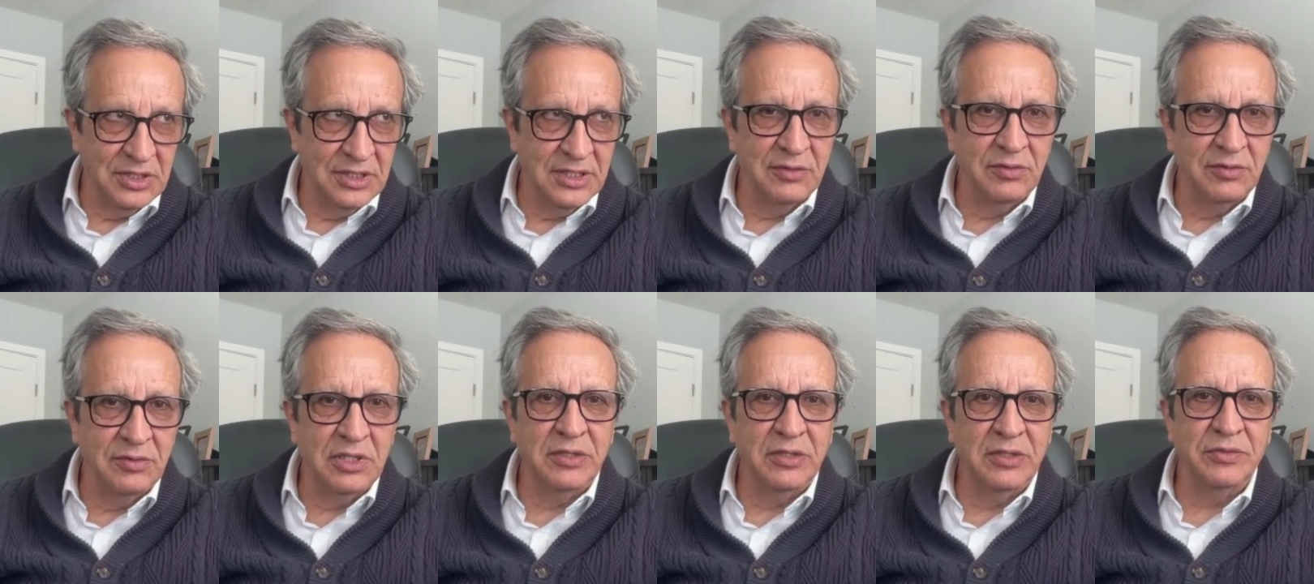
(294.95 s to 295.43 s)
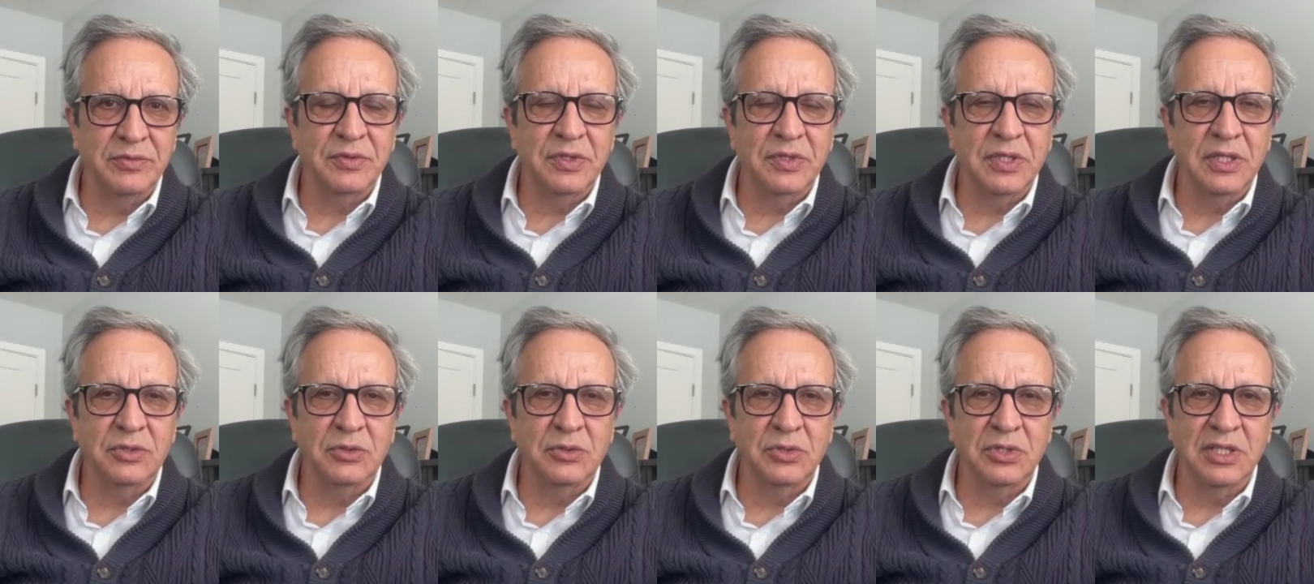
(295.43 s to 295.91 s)
level
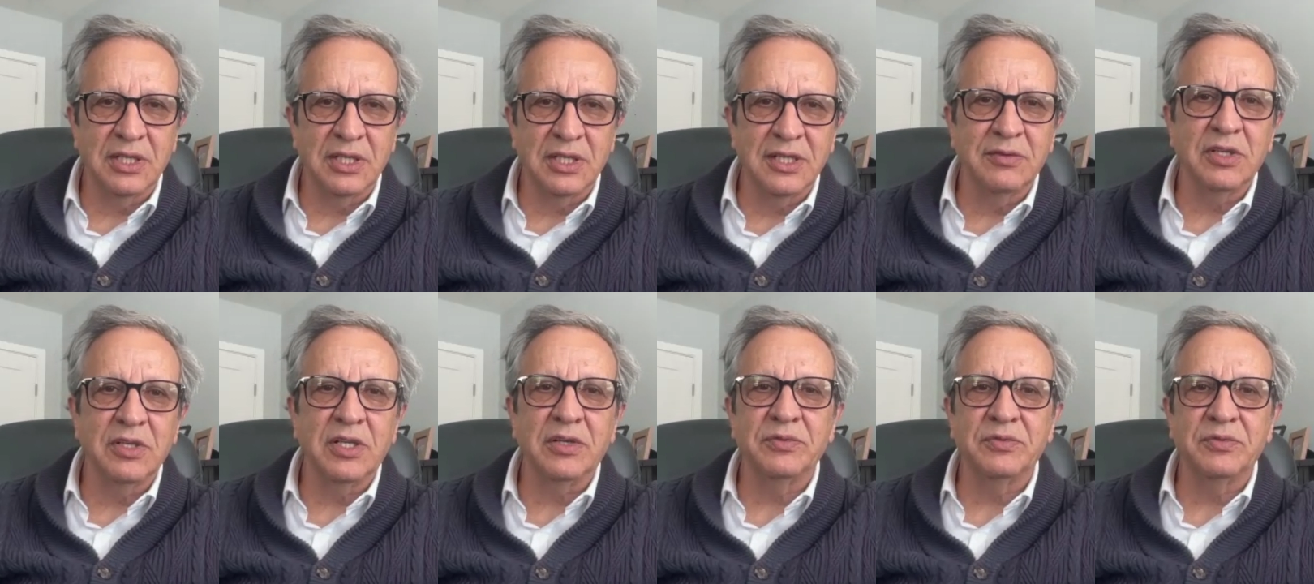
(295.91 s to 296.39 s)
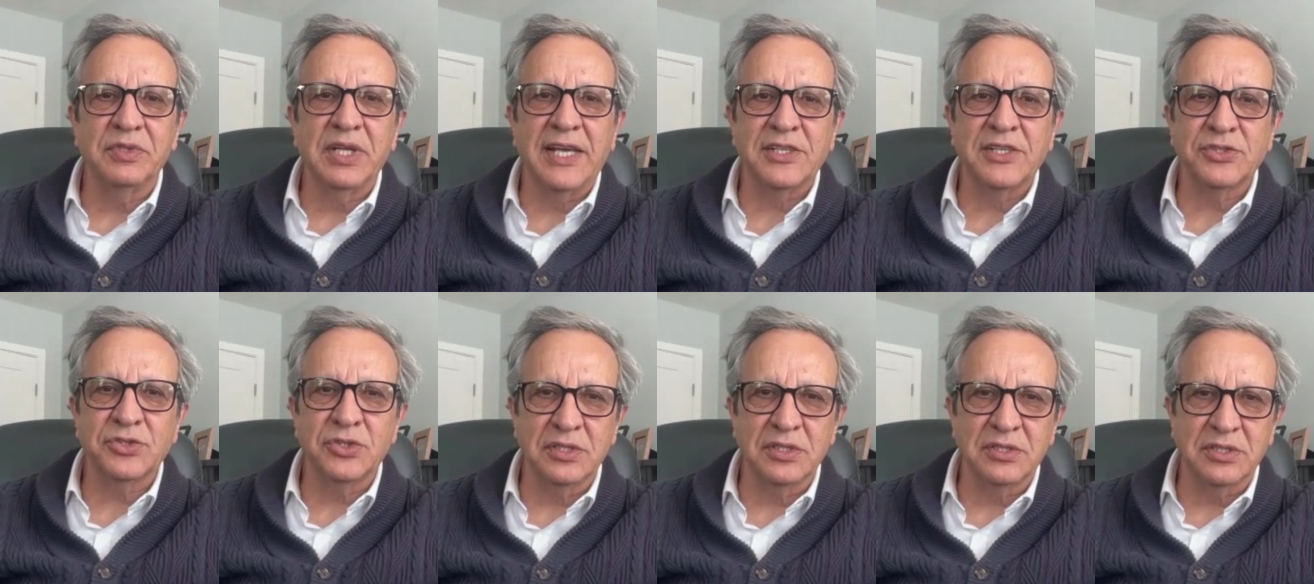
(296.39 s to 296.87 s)
of
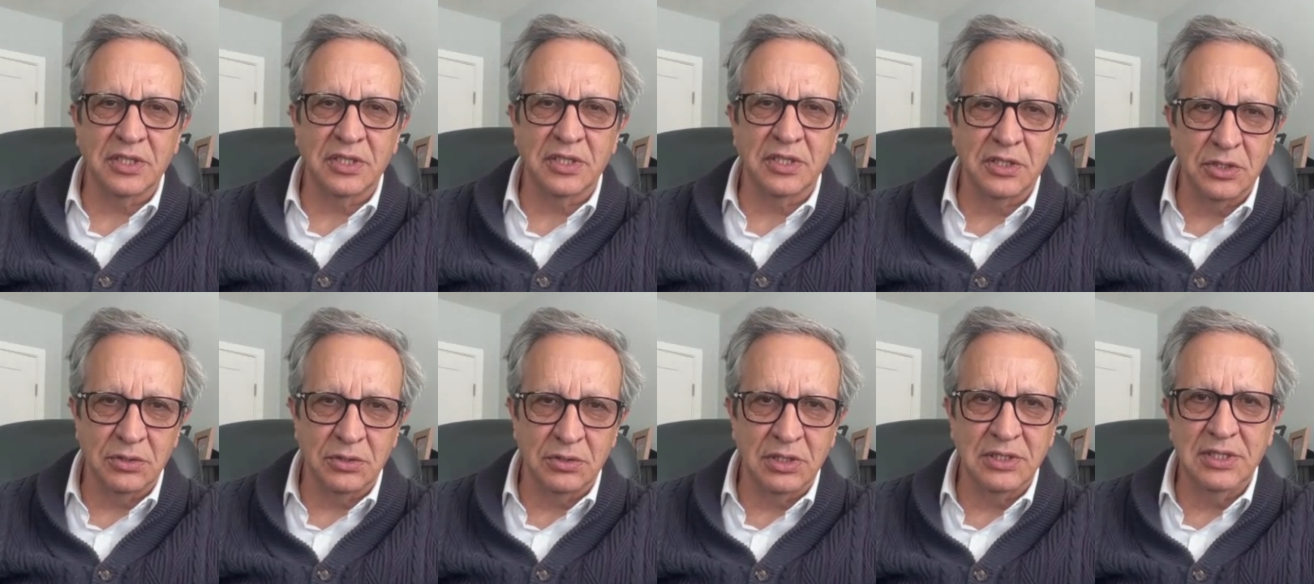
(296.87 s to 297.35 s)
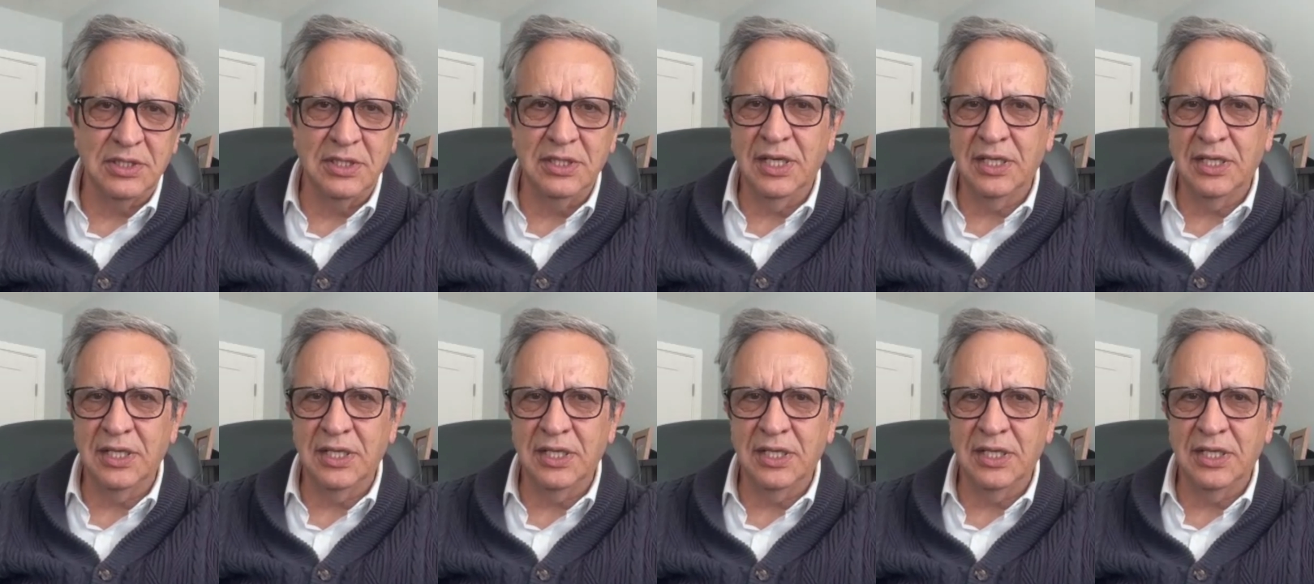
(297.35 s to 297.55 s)
national security,